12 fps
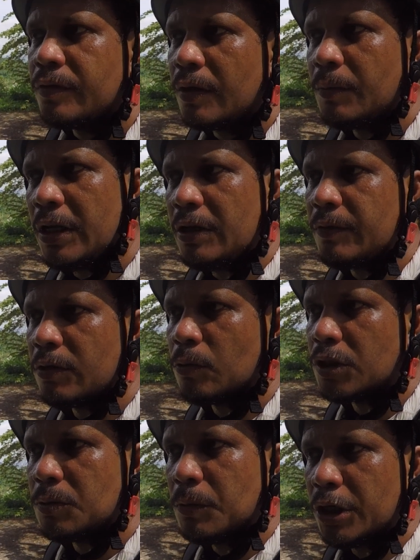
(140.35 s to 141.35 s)
I believe it
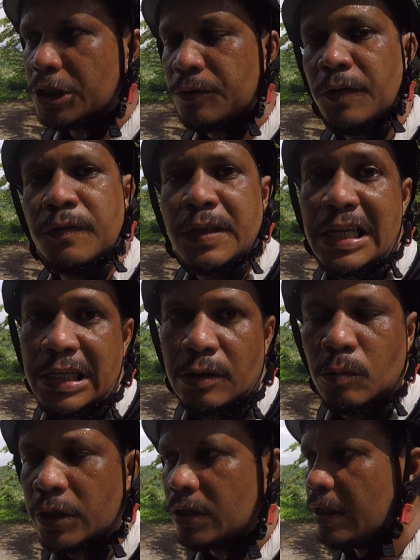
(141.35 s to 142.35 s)
was March
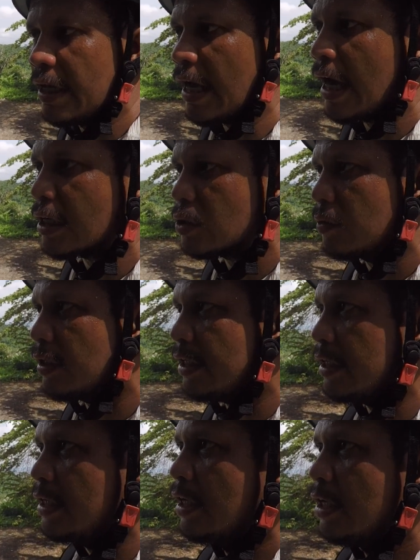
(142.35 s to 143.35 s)
15, when they
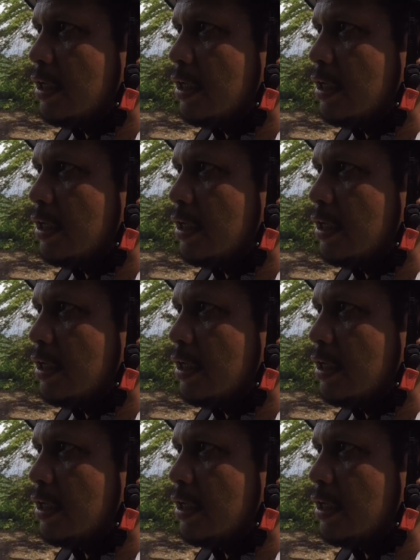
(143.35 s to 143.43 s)
actually